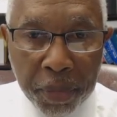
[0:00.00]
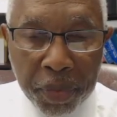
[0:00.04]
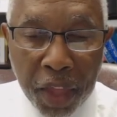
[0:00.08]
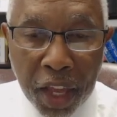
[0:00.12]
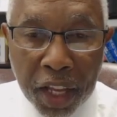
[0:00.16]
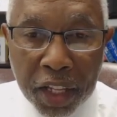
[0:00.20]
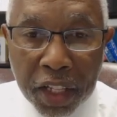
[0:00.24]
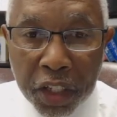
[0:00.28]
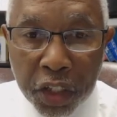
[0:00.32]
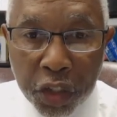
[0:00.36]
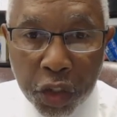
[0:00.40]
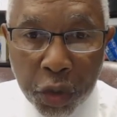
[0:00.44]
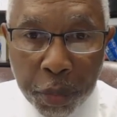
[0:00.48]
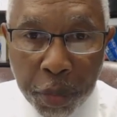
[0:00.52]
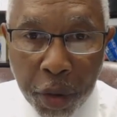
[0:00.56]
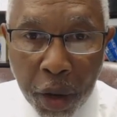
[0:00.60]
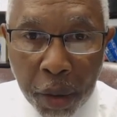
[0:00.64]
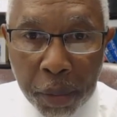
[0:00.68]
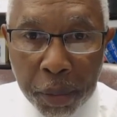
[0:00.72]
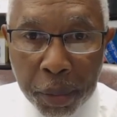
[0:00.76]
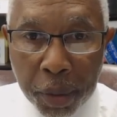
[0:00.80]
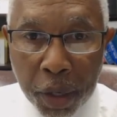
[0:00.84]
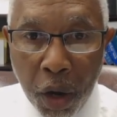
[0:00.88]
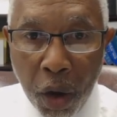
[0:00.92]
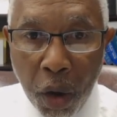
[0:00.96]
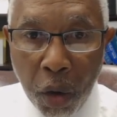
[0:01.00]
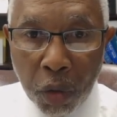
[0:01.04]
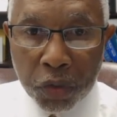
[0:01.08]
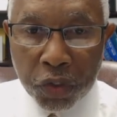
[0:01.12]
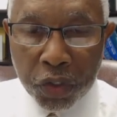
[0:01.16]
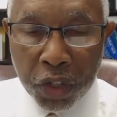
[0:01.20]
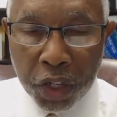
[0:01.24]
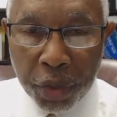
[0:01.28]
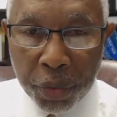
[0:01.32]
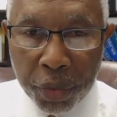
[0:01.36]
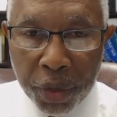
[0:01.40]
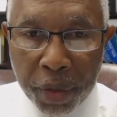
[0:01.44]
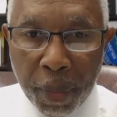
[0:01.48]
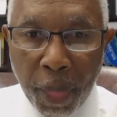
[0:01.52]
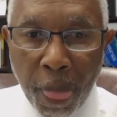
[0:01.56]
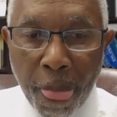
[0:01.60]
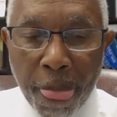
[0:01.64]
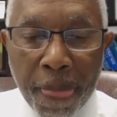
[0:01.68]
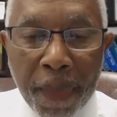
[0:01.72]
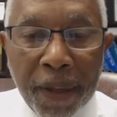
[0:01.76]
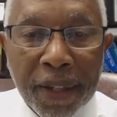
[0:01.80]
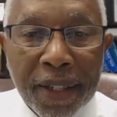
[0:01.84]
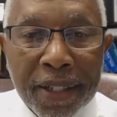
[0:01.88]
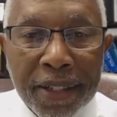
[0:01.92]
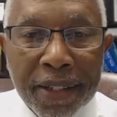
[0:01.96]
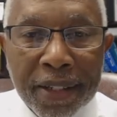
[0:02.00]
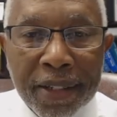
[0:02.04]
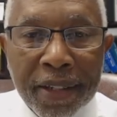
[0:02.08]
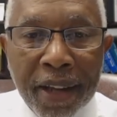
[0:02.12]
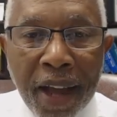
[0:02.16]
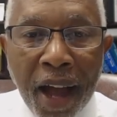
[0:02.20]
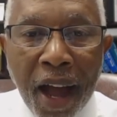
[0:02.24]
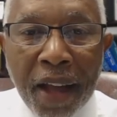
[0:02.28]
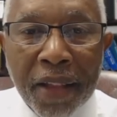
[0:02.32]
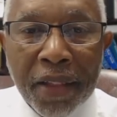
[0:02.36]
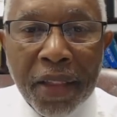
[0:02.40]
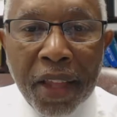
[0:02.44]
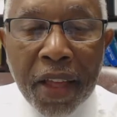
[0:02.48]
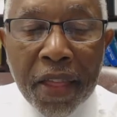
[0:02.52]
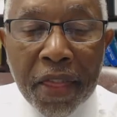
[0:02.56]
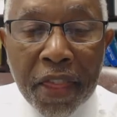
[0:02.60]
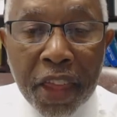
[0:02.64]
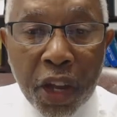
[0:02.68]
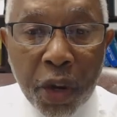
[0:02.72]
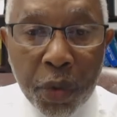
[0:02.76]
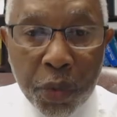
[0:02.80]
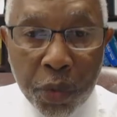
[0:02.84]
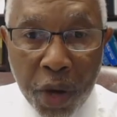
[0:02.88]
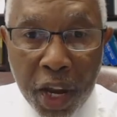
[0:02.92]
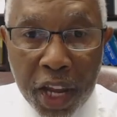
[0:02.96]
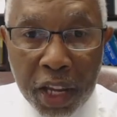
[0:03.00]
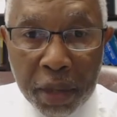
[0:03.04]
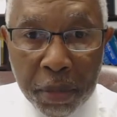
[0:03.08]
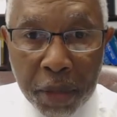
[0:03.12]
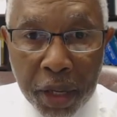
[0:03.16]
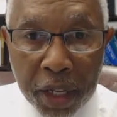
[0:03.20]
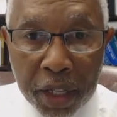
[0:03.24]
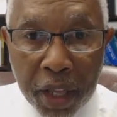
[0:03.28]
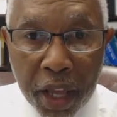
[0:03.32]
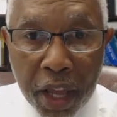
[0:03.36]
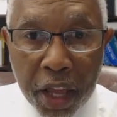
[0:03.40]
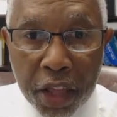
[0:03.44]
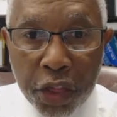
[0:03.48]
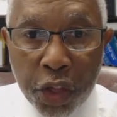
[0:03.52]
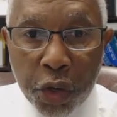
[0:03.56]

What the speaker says: That is the probable cause hearing. It is not the arraignment.